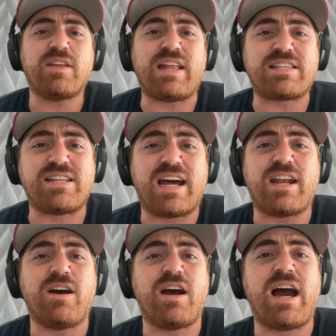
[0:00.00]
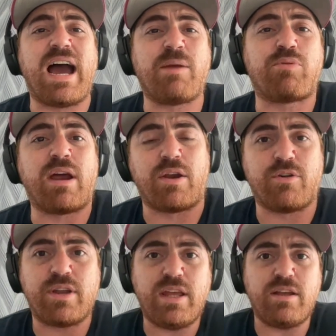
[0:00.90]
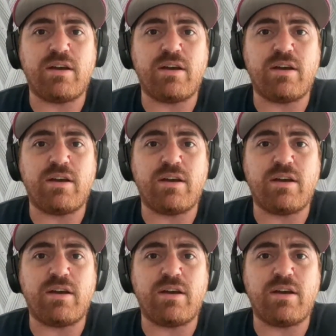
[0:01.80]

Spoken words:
that's not a high priority.